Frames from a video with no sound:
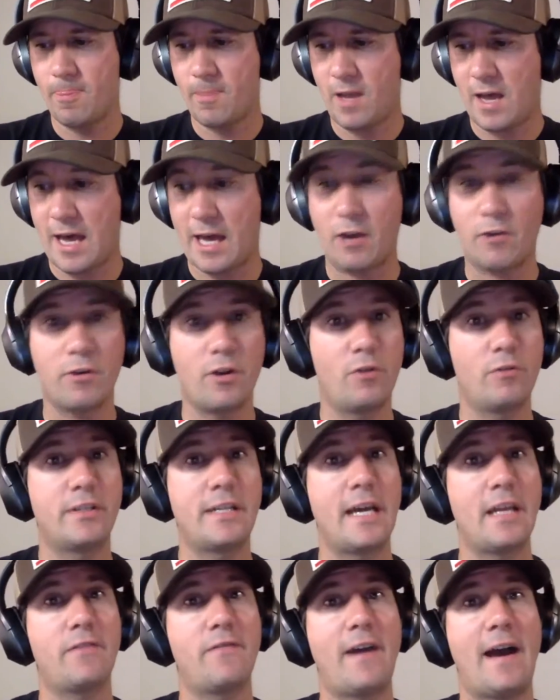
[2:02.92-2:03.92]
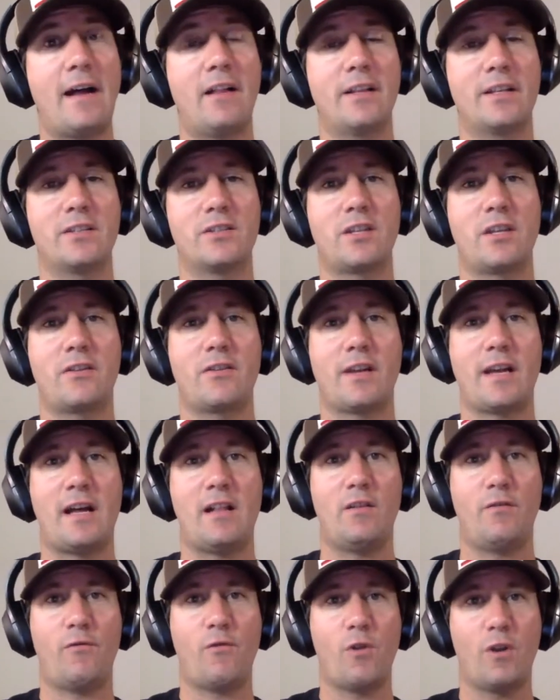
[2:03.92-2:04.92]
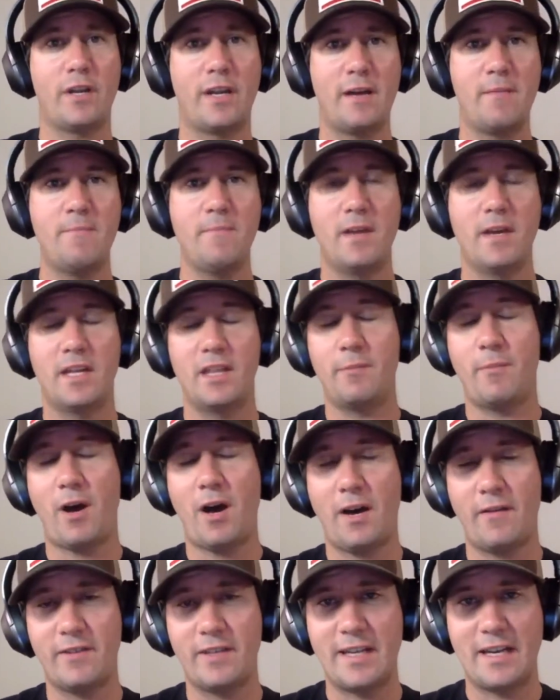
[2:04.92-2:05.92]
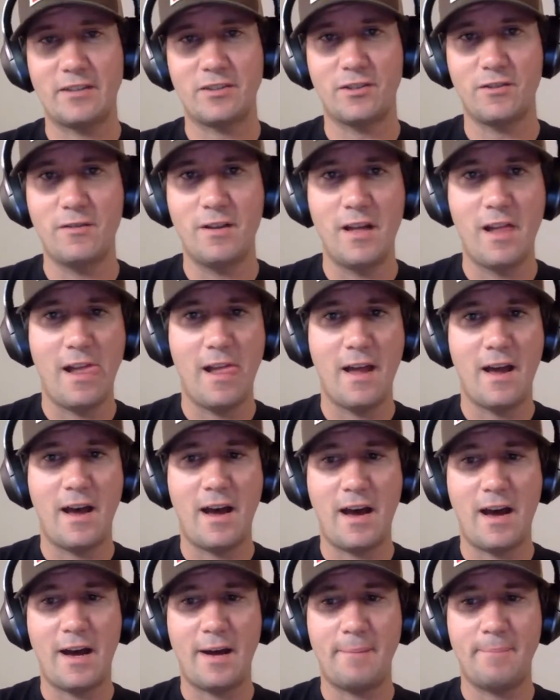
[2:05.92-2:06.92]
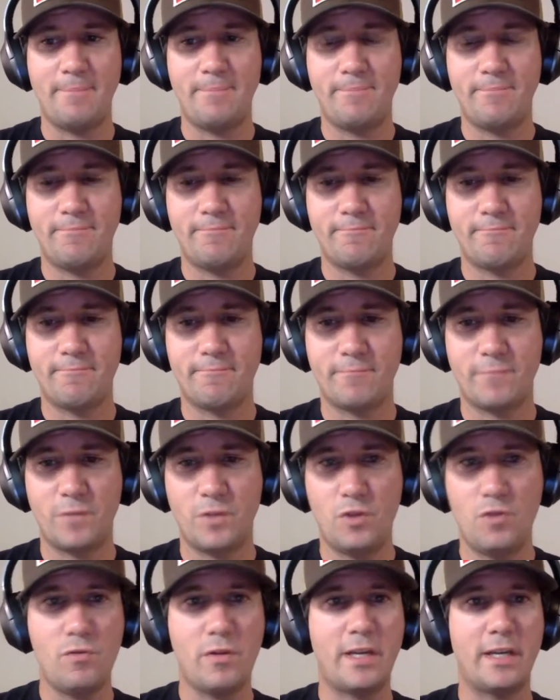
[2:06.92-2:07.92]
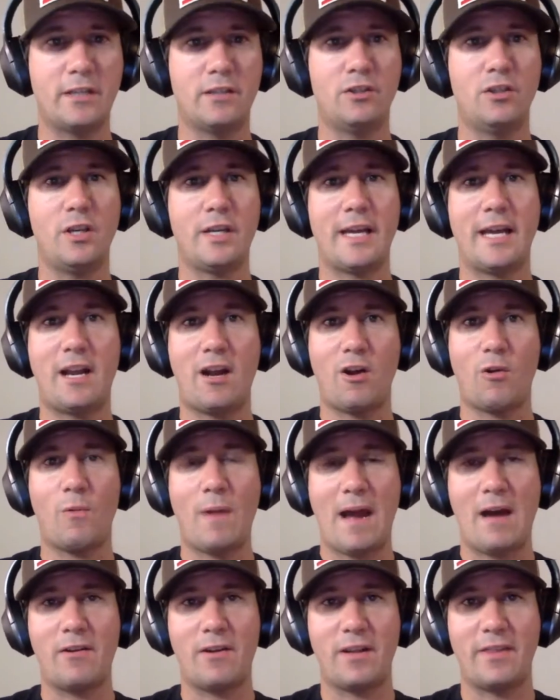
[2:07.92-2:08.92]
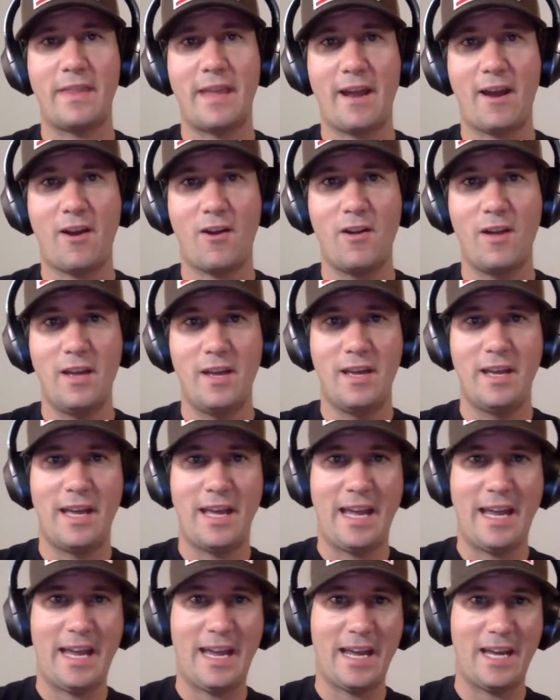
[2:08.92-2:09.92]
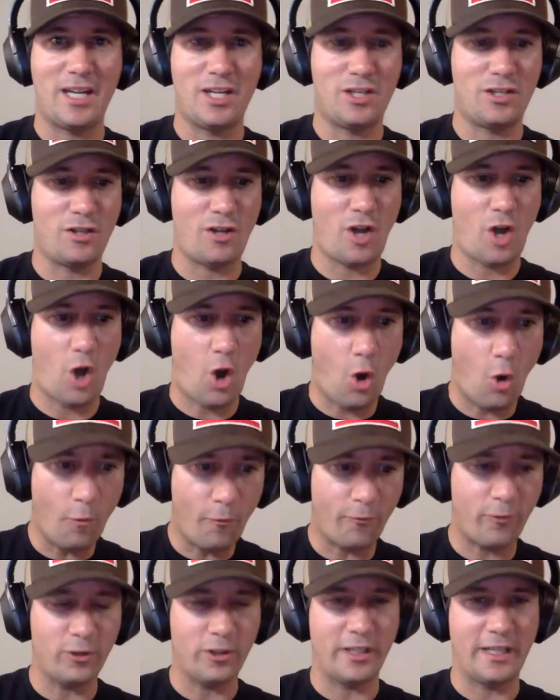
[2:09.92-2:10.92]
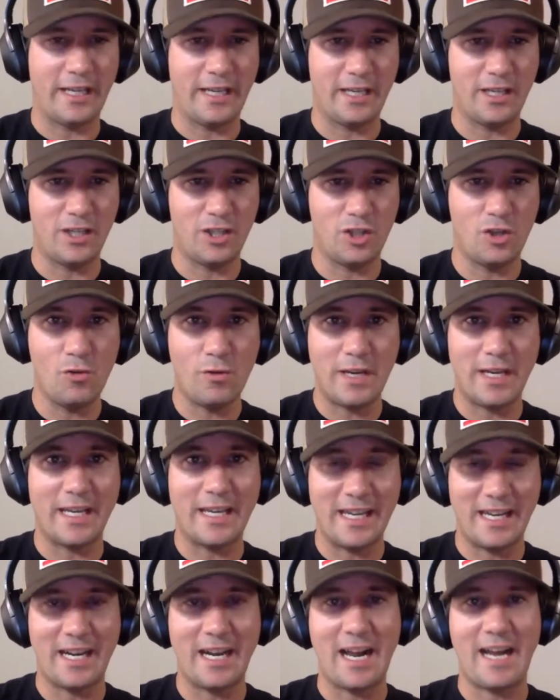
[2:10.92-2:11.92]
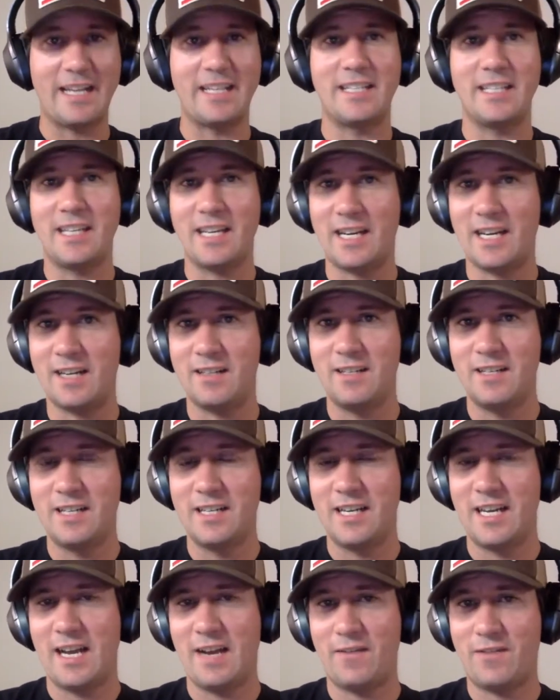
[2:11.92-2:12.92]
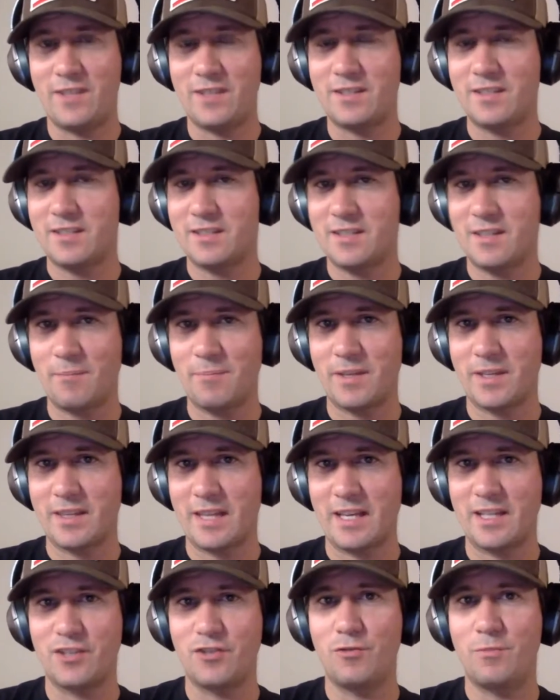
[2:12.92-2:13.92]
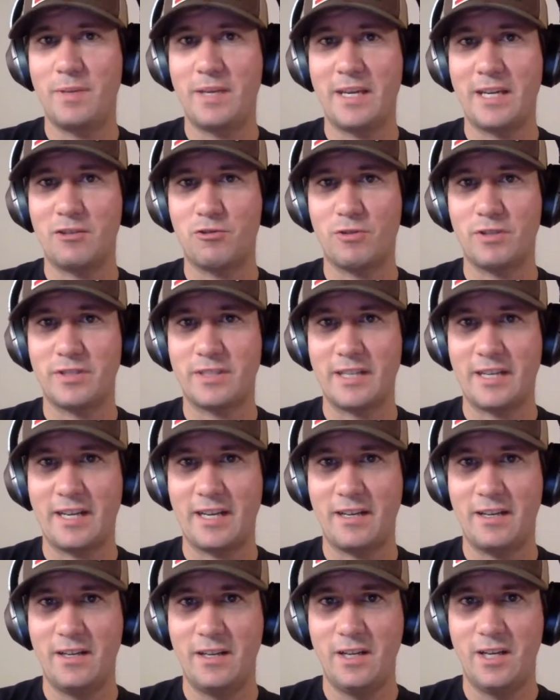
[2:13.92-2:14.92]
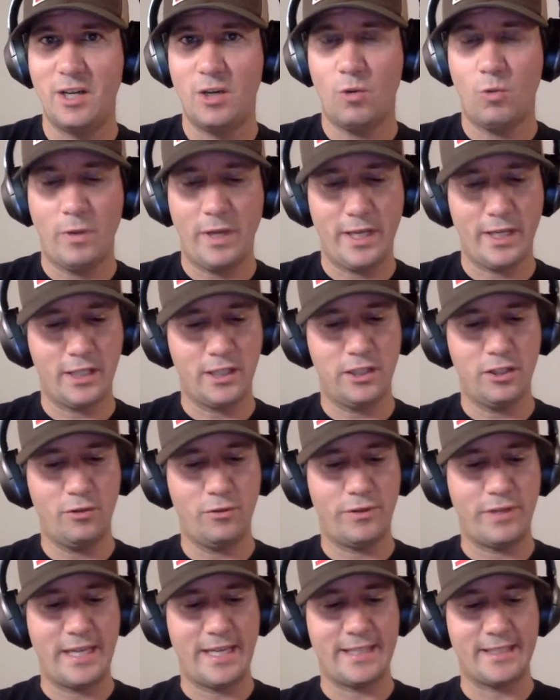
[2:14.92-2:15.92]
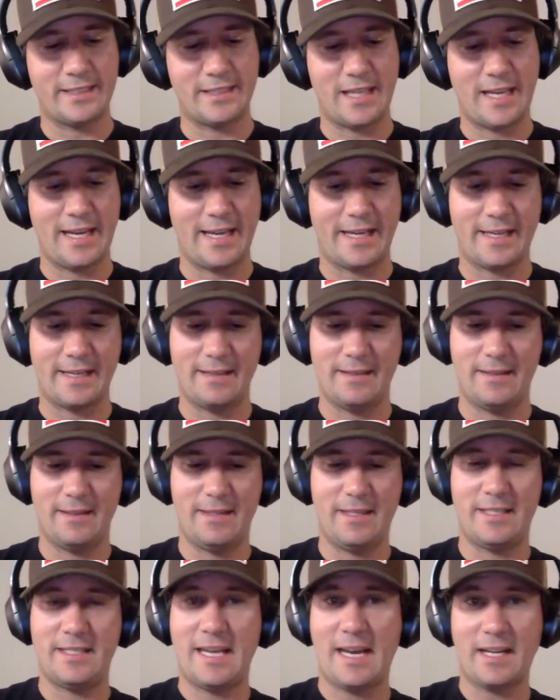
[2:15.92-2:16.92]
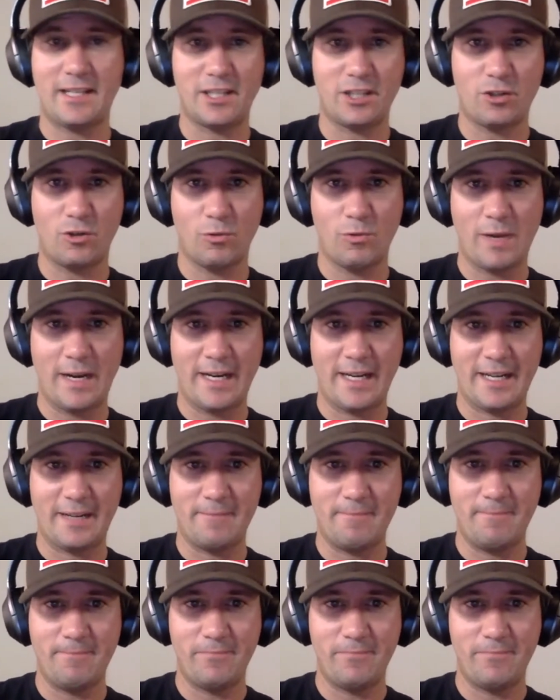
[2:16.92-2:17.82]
I don't know, Death Valley in Southern California, in the Mojave Desert. You can look at our route on there, and hopefully you can get an idea if this is something that you'd be interested in. We include things like the technical rating.